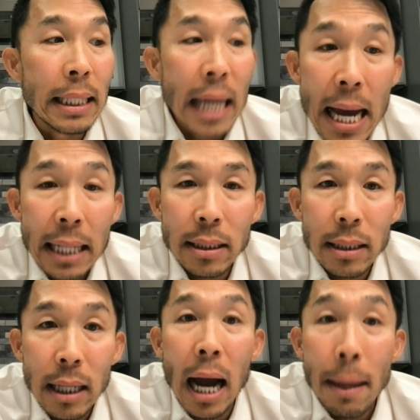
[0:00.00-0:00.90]

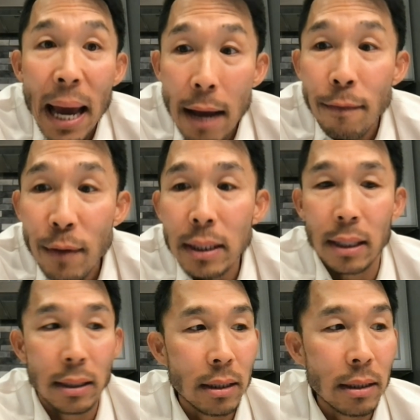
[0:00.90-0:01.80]
Yes, I'm
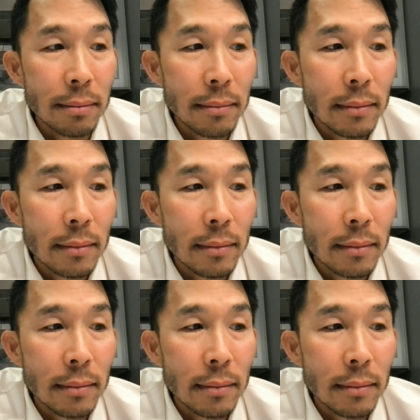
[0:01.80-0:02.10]
Adventist.